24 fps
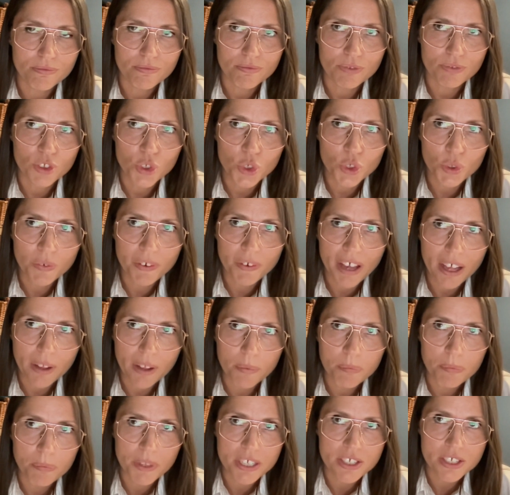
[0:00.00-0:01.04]
you
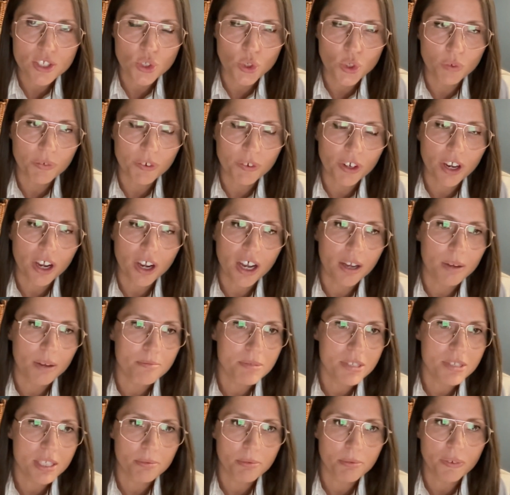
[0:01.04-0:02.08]
helped us overcome
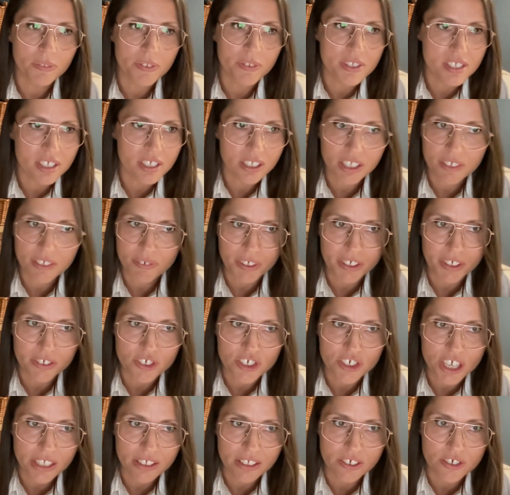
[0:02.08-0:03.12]
some of the significant
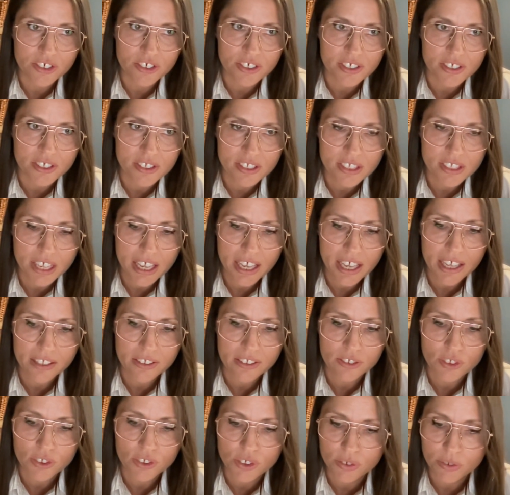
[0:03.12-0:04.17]
challenges
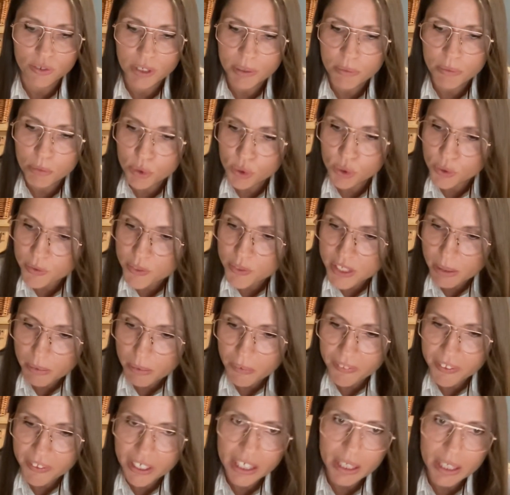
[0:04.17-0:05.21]
and, improve some
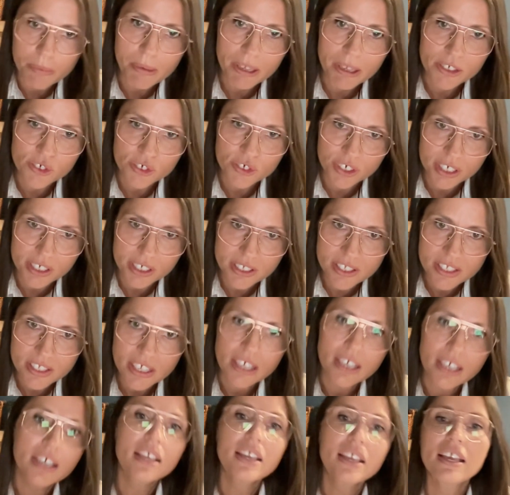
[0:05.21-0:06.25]
of the key metrics.
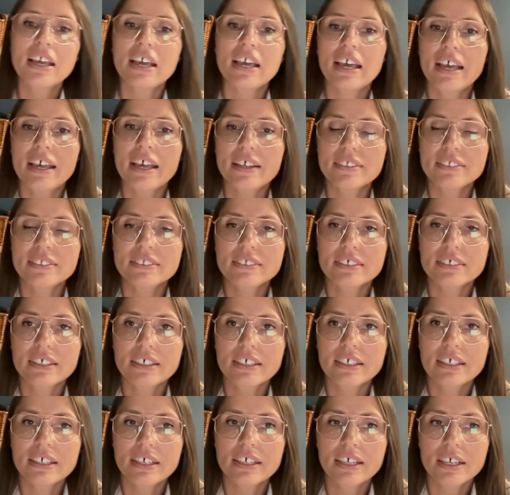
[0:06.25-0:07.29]
And
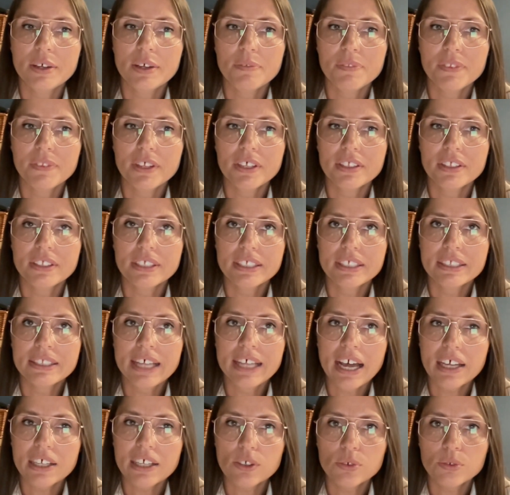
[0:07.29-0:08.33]

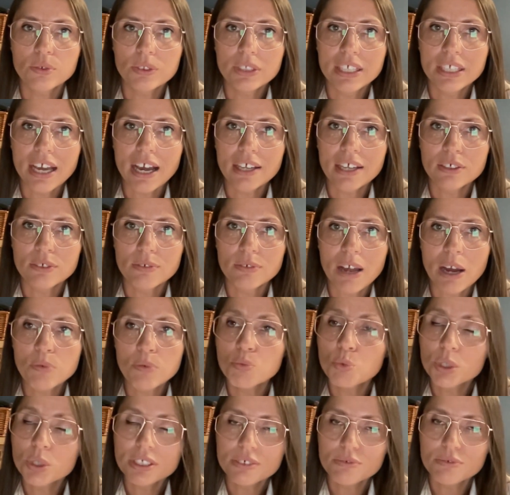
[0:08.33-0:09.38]
not only, I
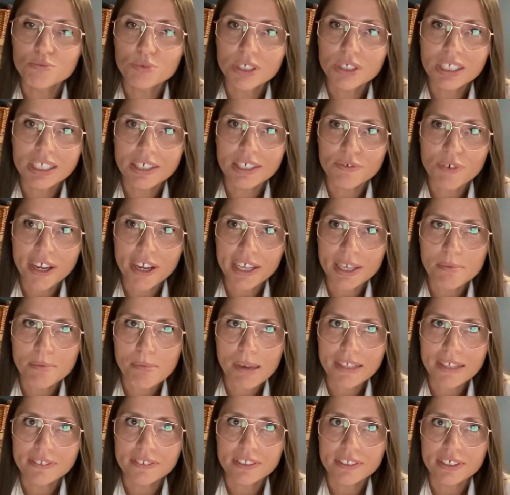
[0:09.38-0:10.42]
wouldn't really
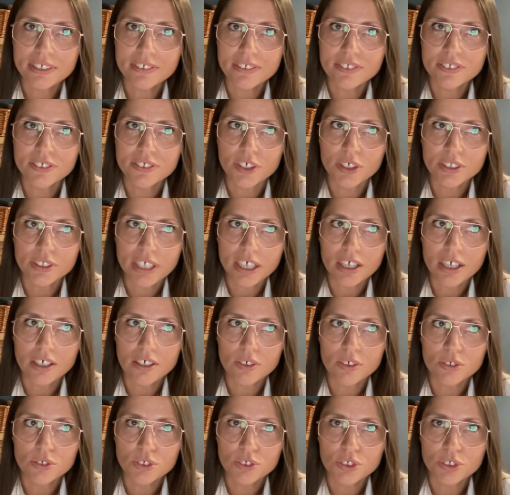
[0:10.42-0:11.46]
recommend it
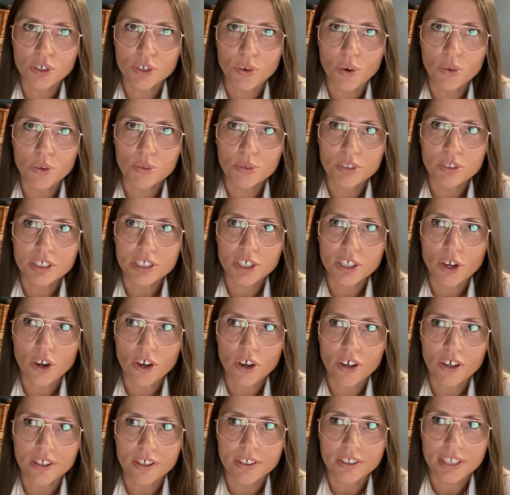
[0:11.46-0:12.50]
only
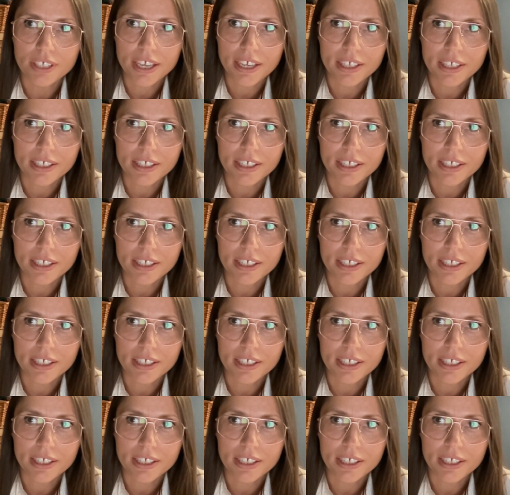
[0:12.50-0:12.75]
on